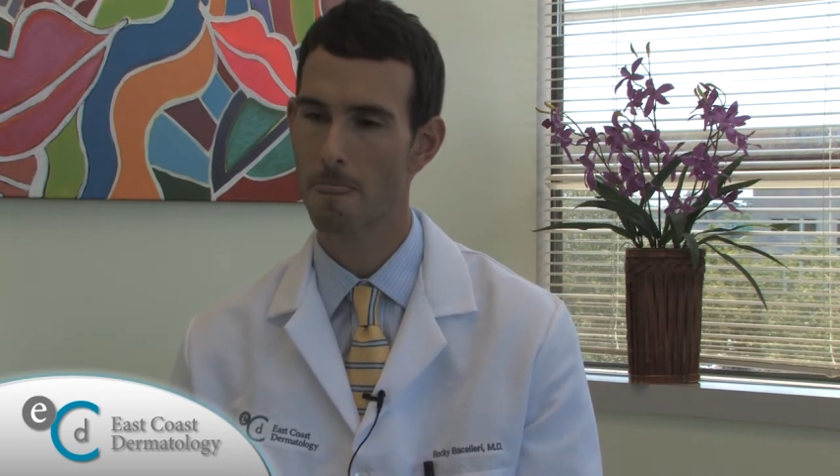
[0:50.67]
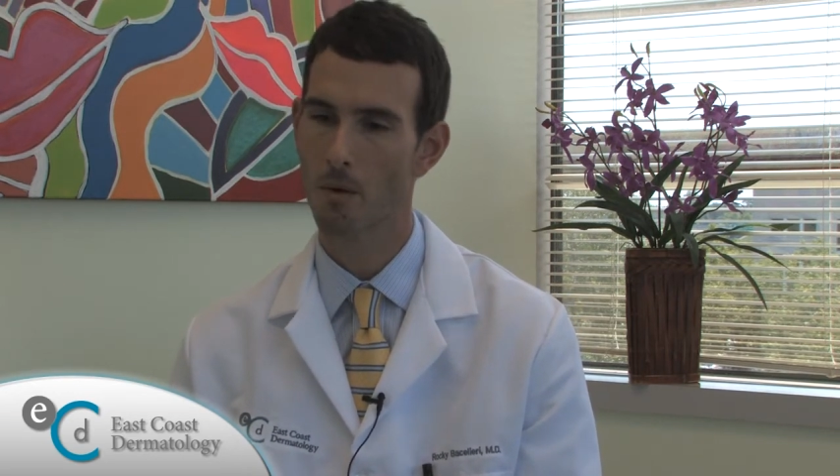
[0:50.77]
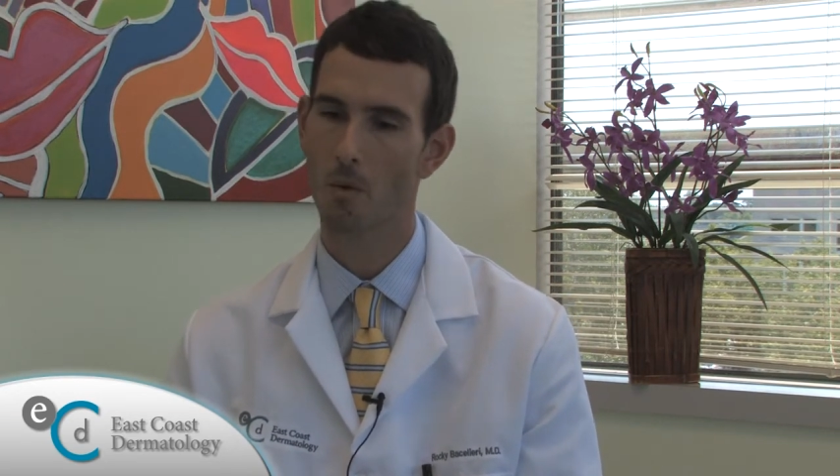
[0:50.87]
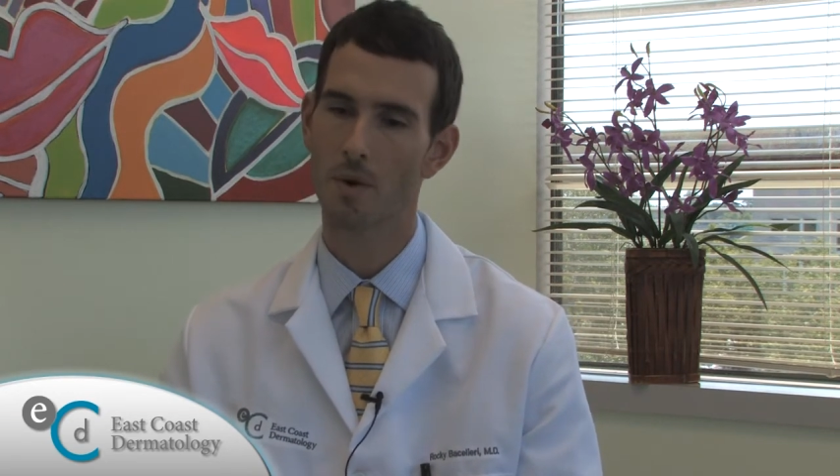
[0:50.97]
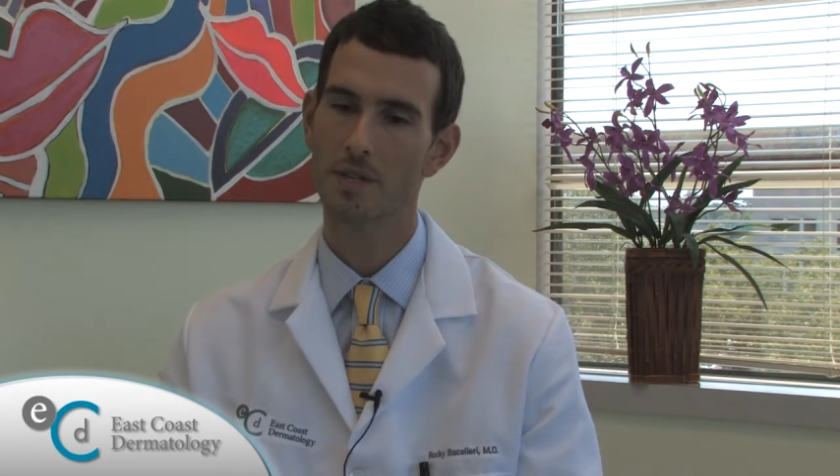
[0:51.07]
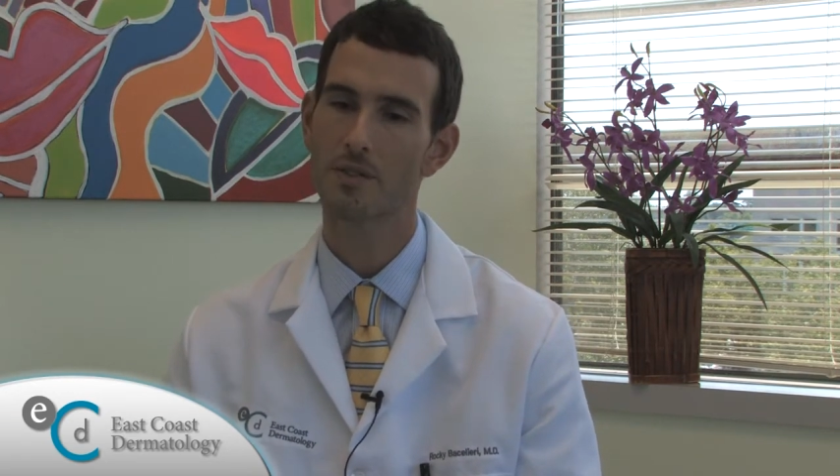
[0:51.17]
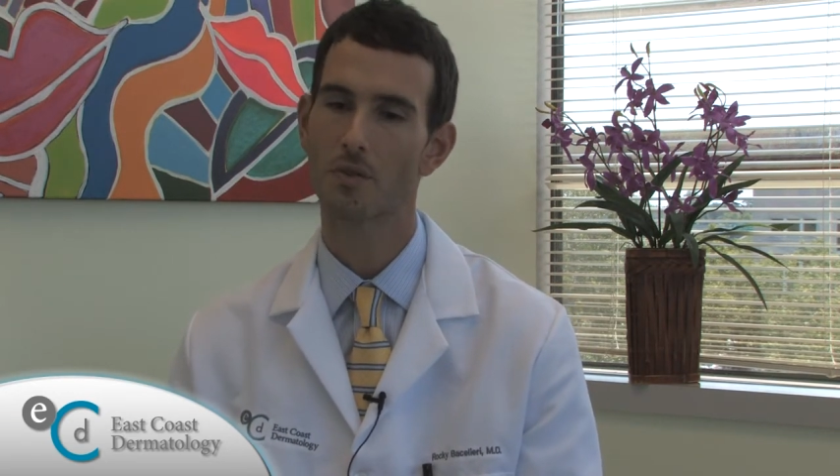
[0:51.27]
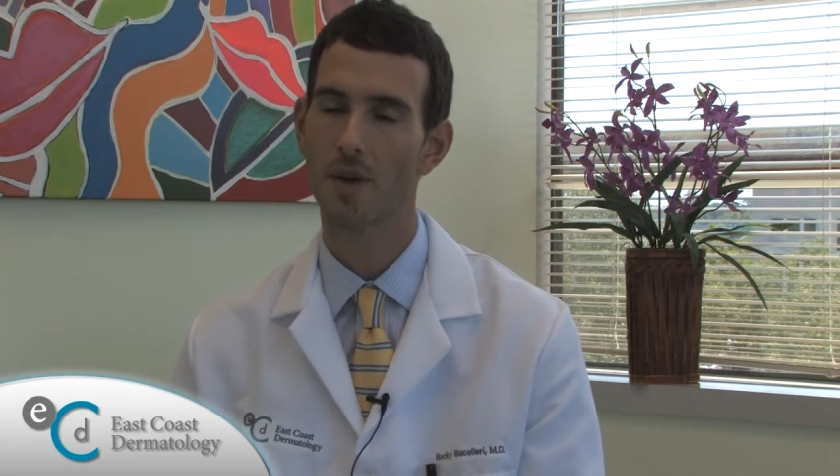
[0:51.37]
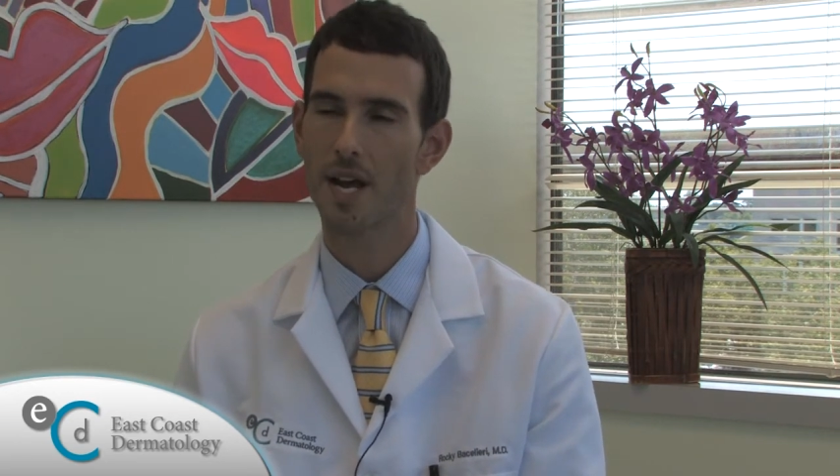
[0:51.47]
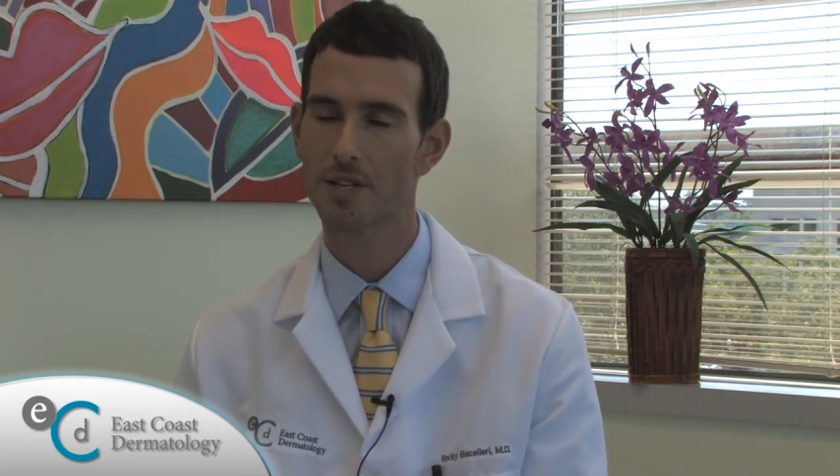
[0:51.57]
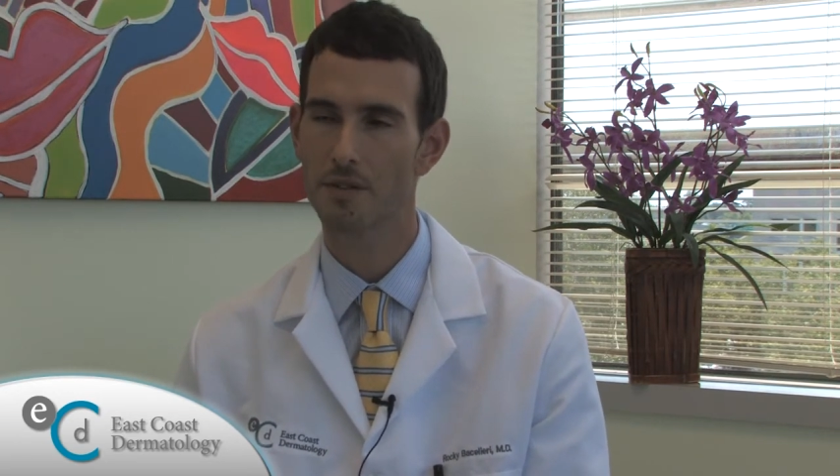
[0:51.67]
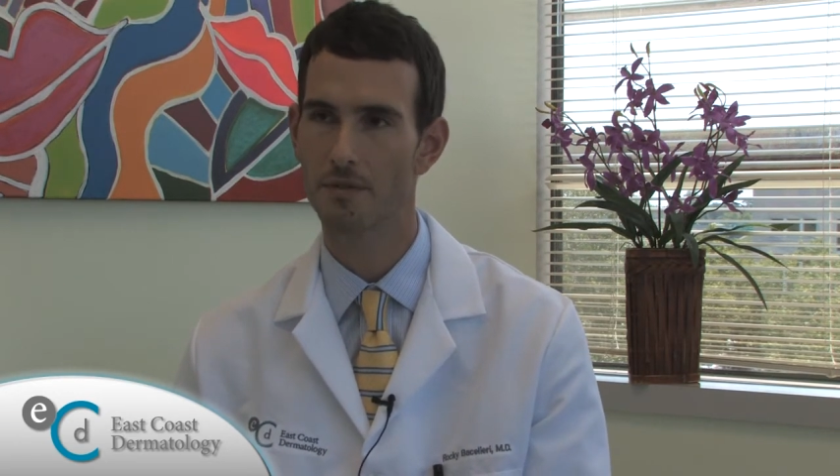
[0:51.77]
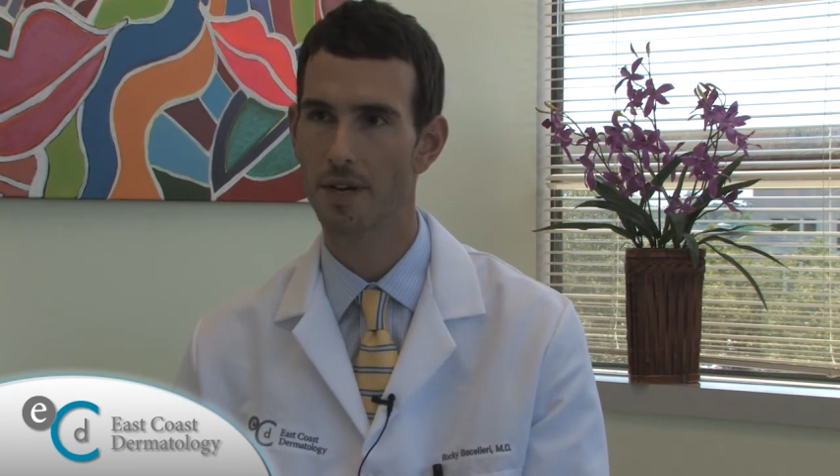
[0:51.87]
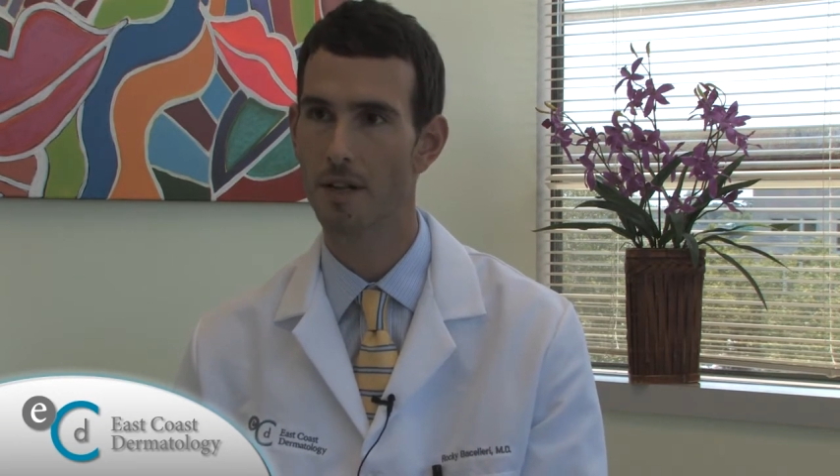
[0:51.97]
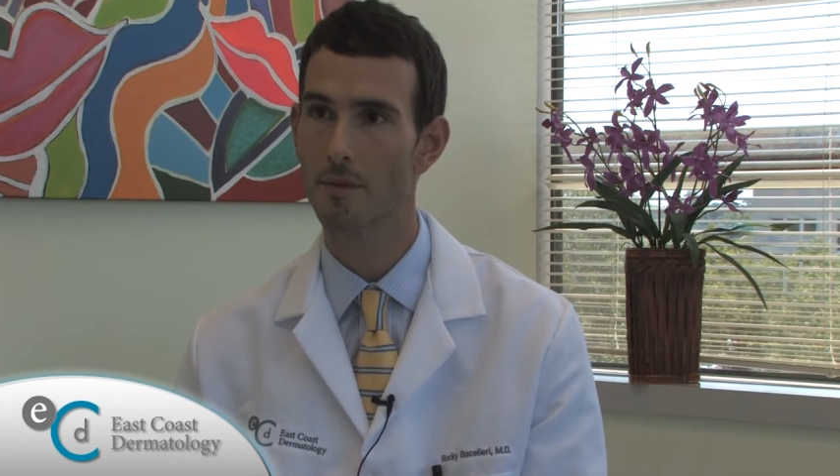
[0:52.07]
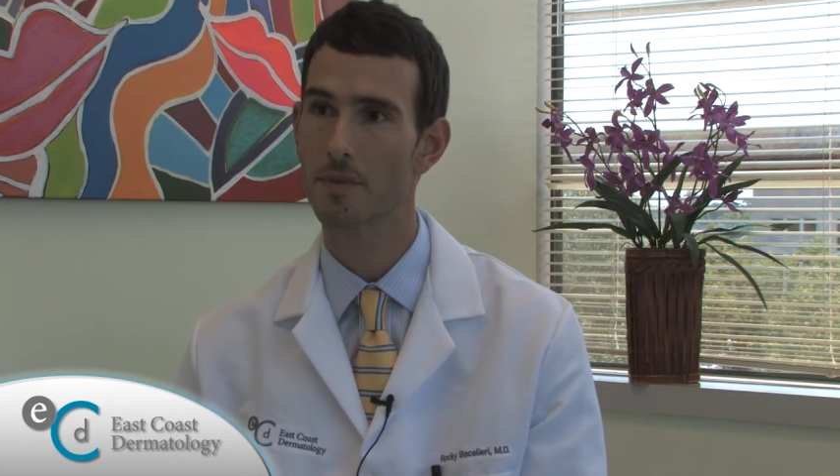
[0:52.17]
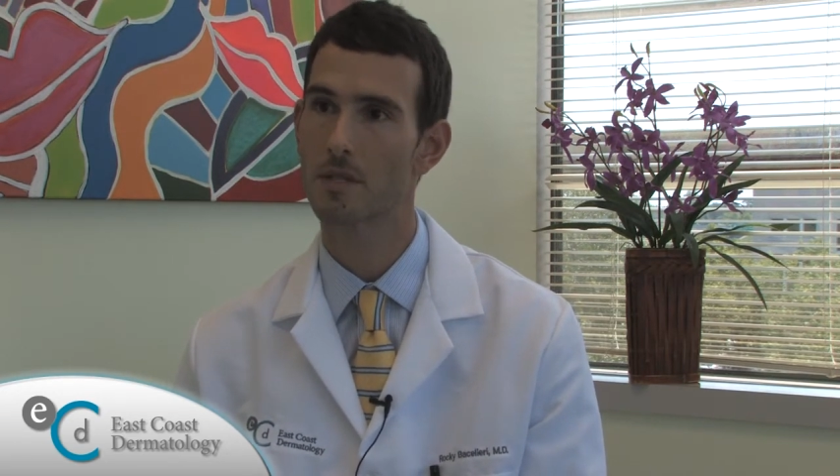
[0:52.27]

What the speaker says: Well, once the rash develops,